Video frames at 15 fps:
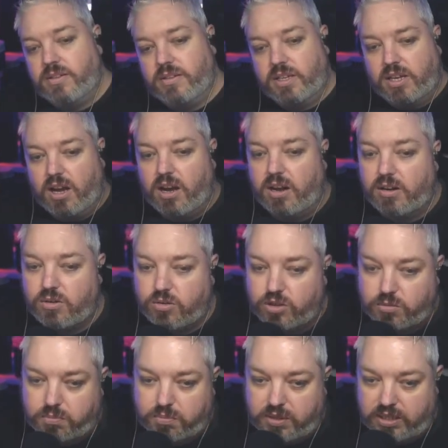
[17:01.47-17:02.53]
cargo
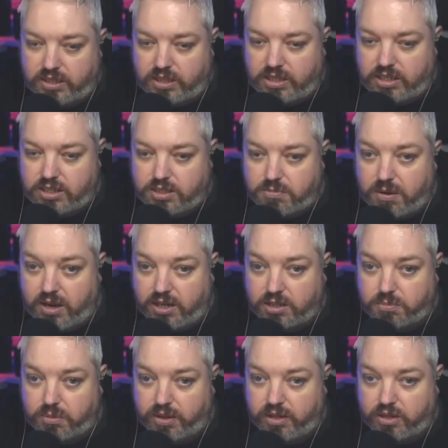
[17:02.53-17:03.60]
these smart
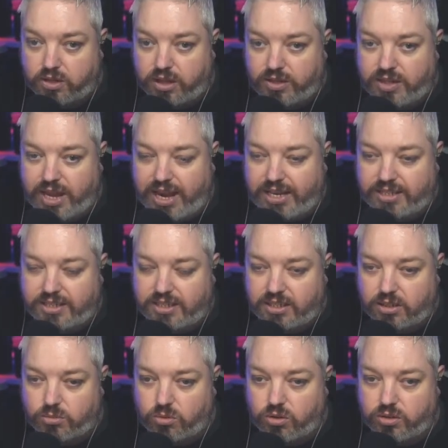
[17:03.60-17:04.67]
splitters, the
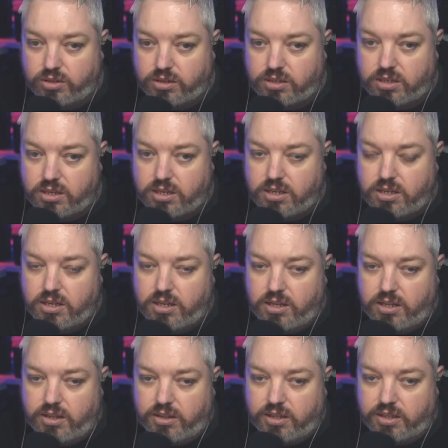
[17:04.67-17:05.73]
idea was
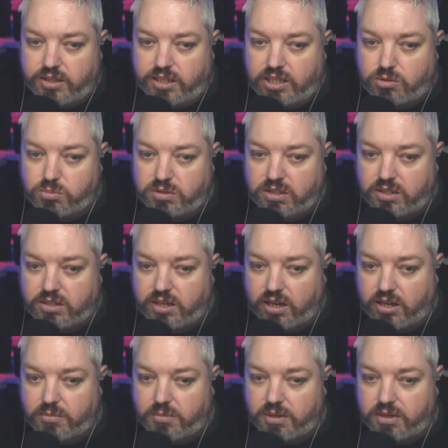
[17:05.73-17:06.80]
that these would
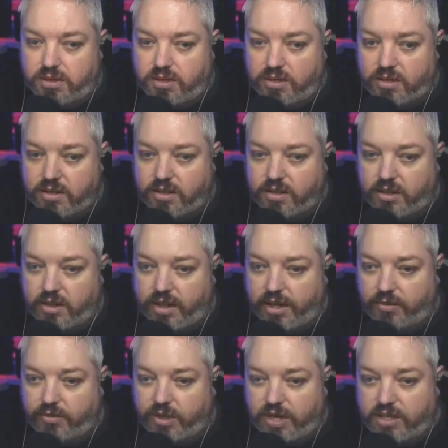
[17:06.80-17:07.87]
determine,
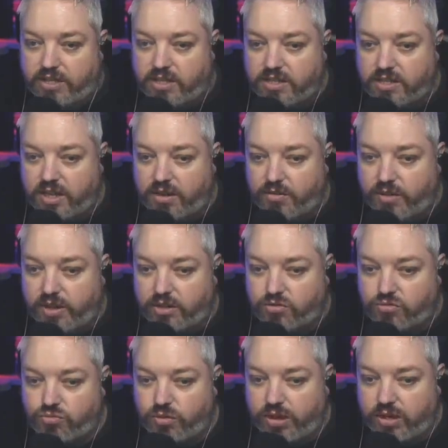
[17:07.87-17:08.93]
like for instance, if this
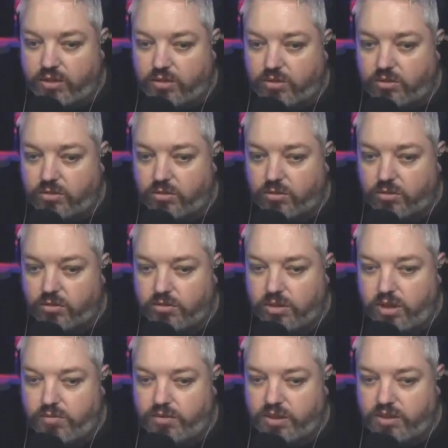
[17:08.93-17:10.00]
rail,
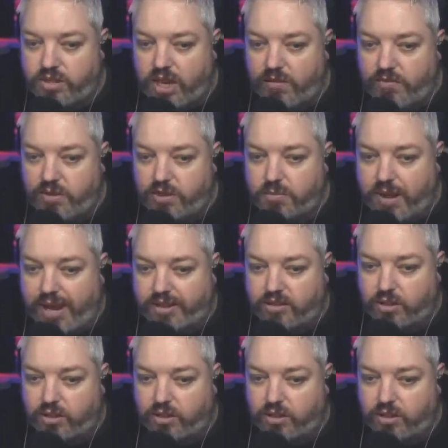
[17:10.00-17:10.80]
if it's everyone's backed